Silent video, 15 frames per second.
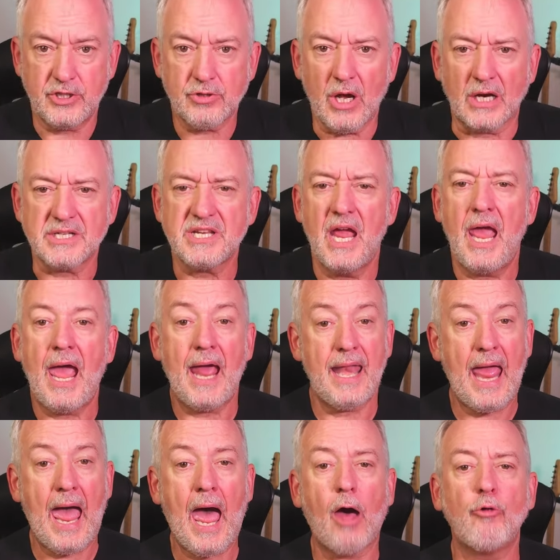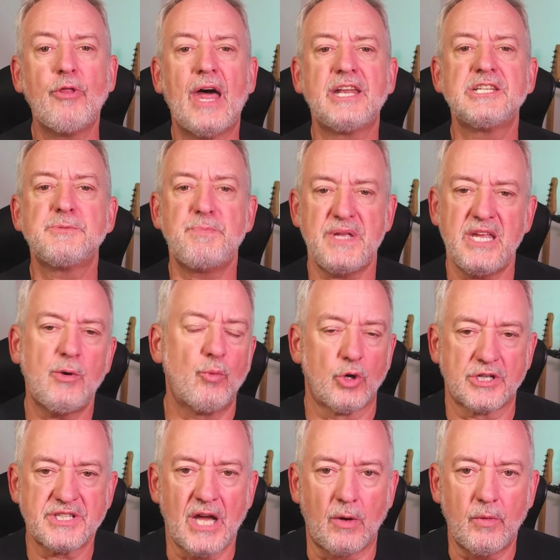trucks and how that is being
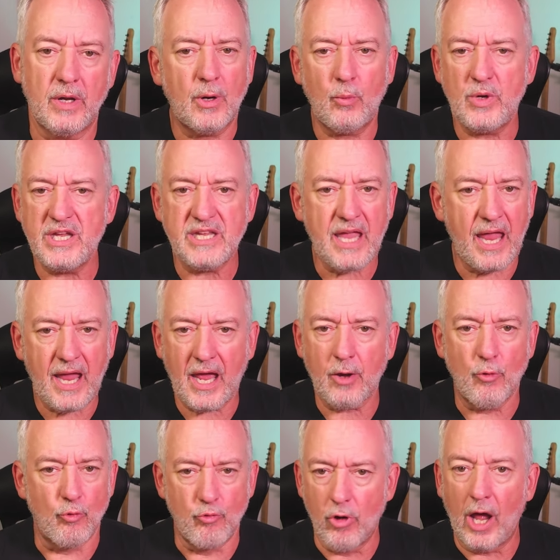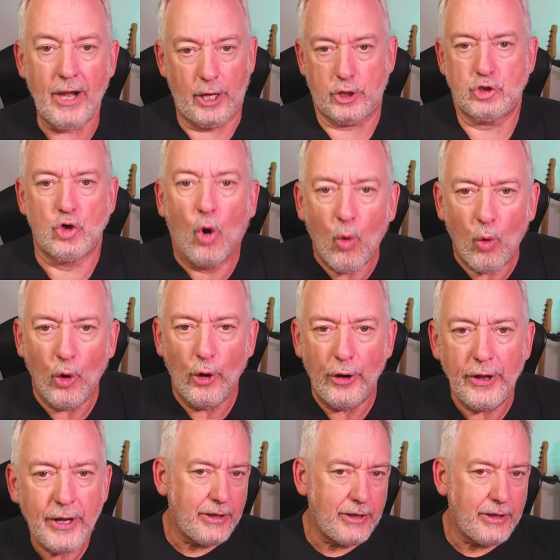worked out. But we can't run a cord,